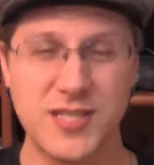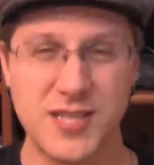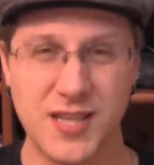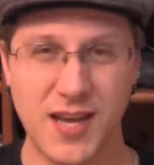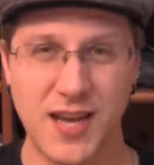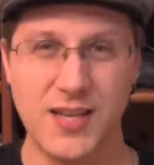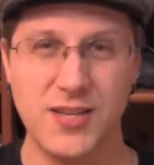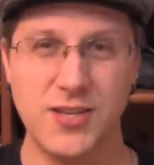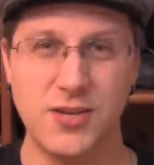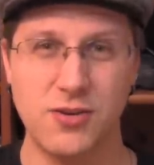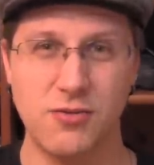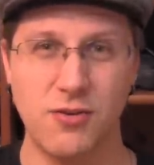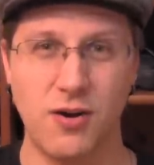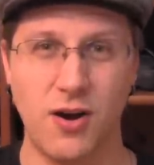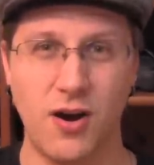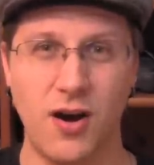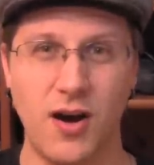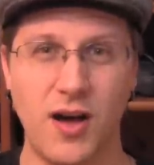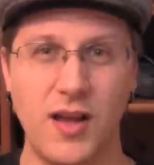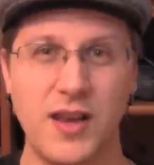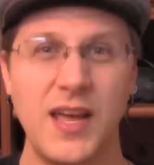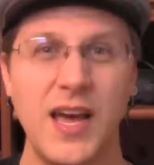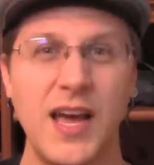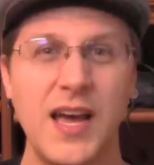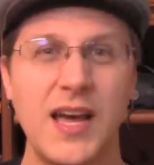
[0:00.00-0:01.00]
side you're
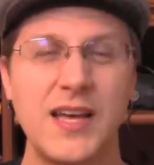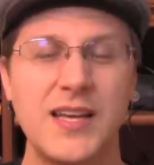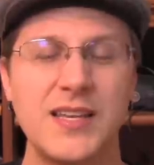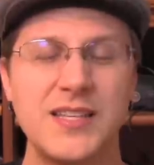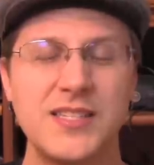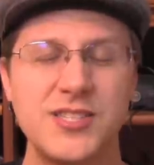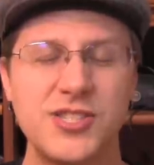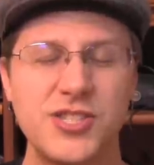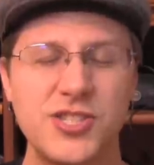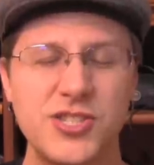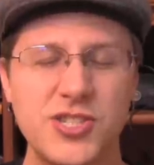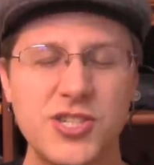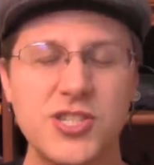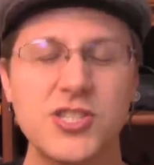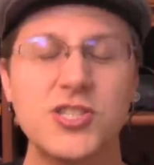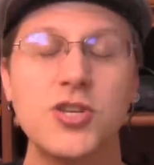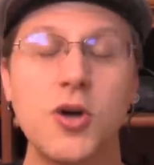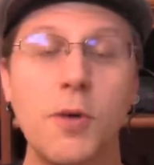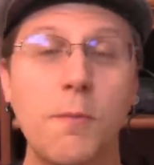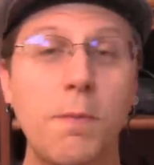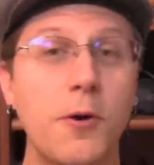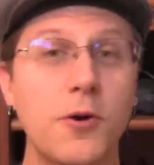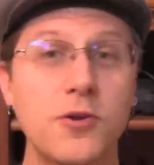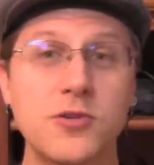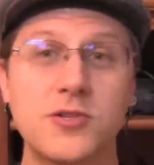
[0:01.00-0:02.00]
on, just
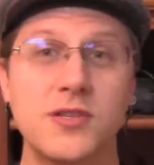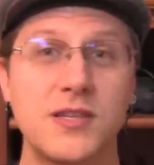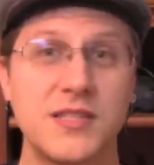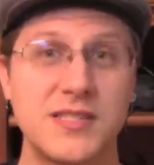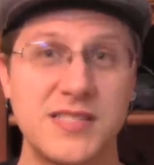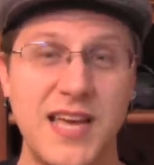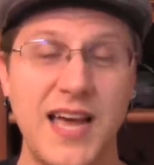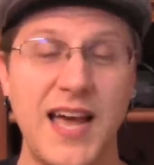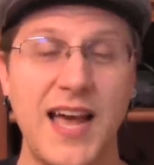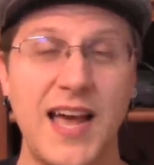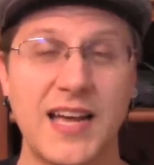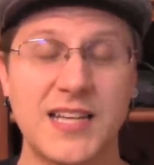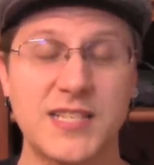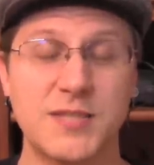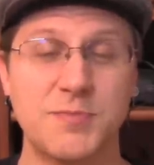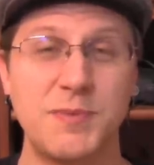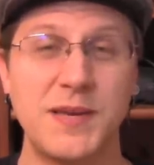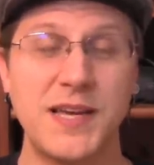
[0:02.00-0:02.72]
no personal attacks,